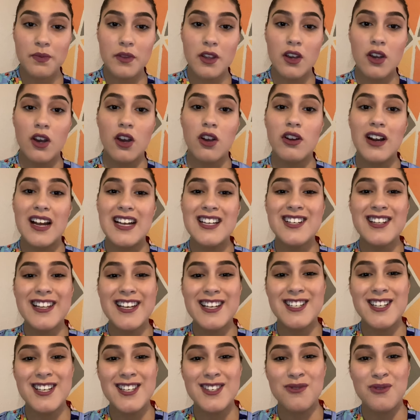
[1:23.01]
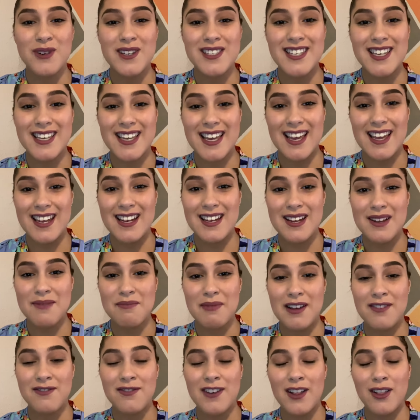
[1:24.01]
Congratulations once again,
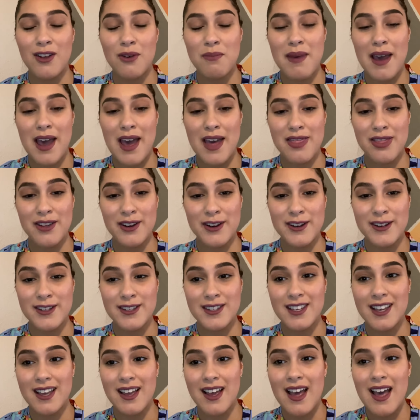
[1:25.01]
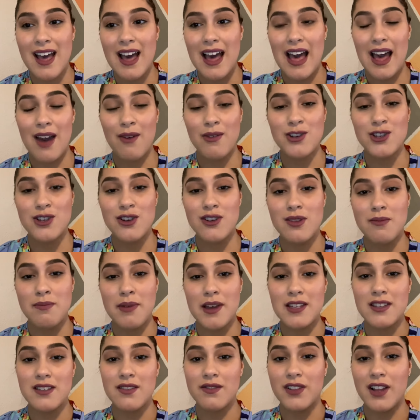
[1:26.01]
my fellow Panthers. I wish you the
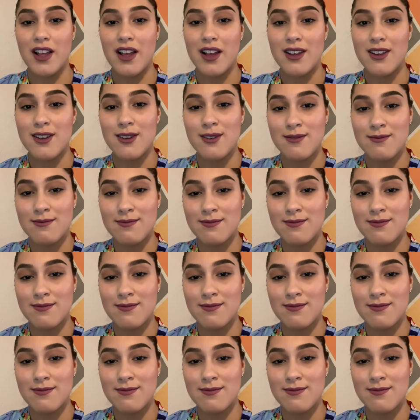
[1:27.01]
best of luck.